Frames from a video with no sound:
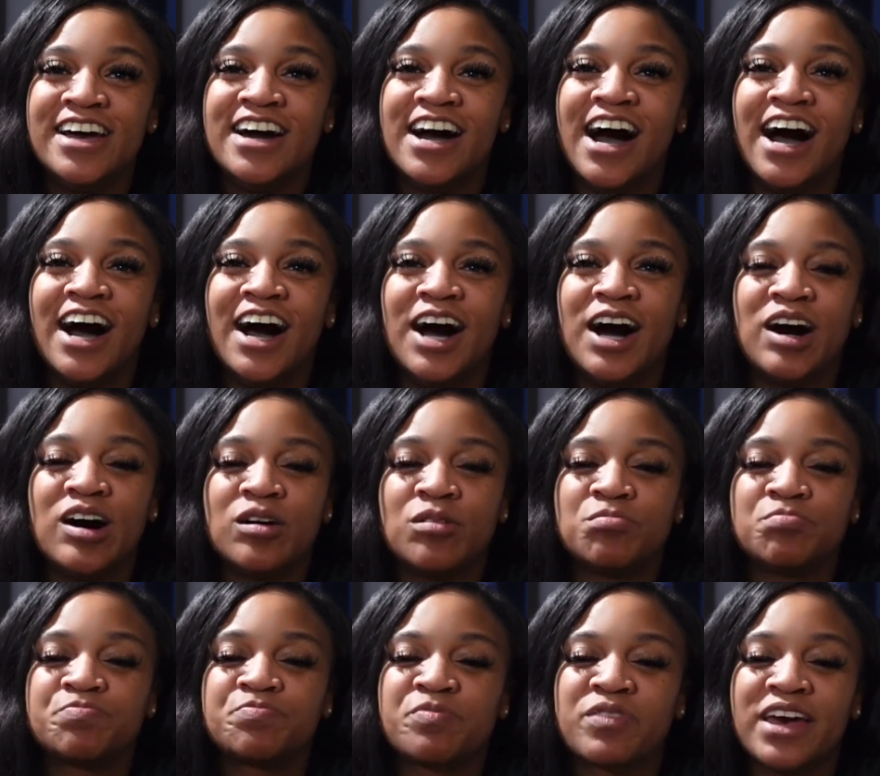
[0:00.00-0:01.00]

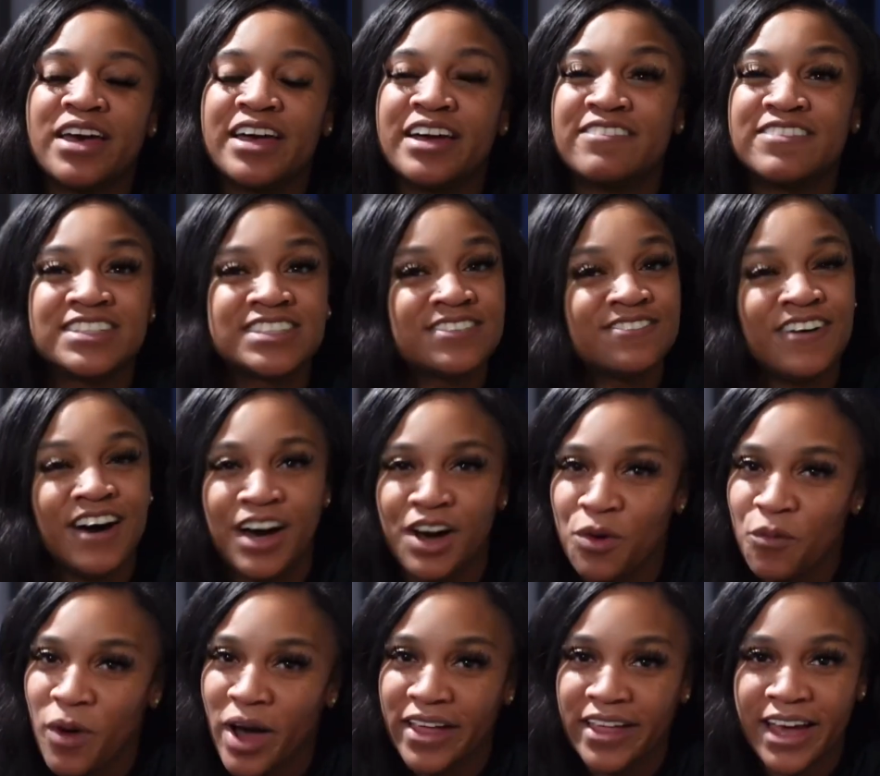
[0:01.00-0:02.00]
Um, it was
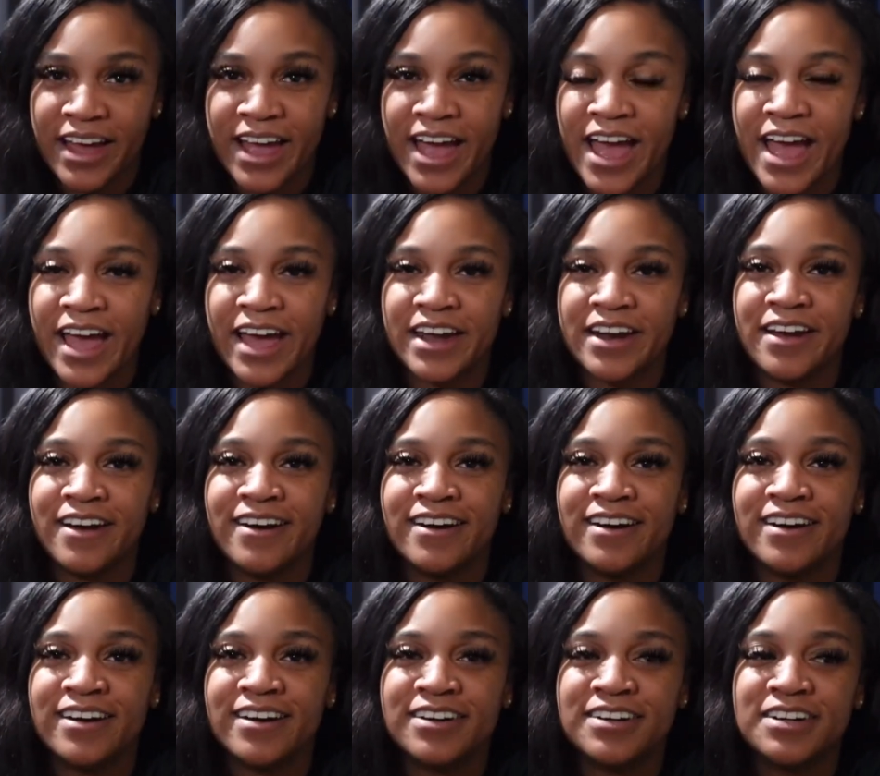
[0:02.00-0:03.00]
fun while I had
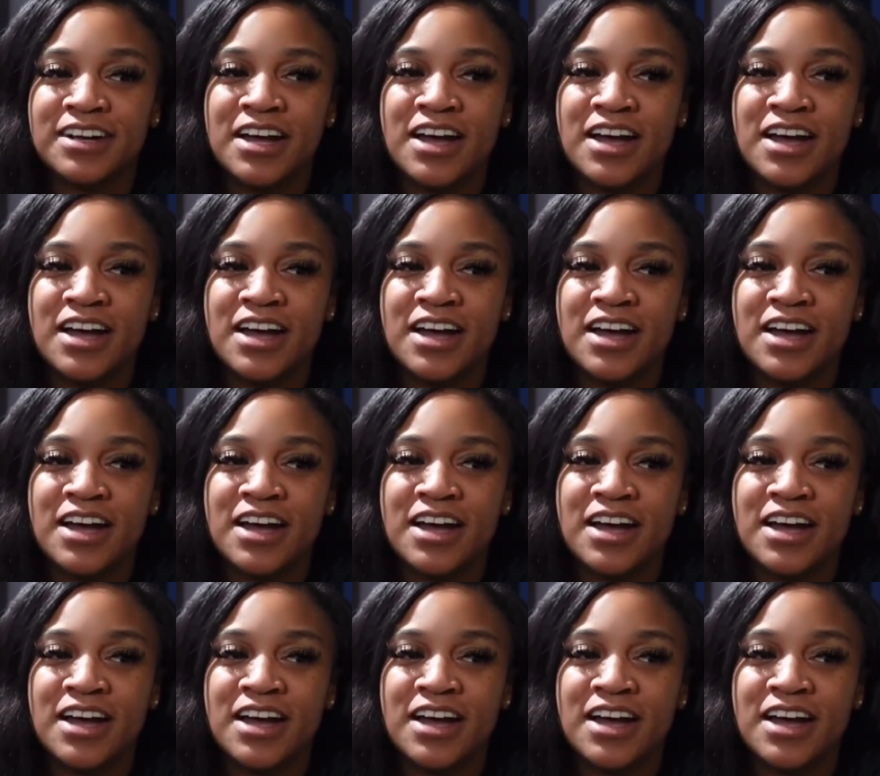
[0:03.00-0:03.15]
her.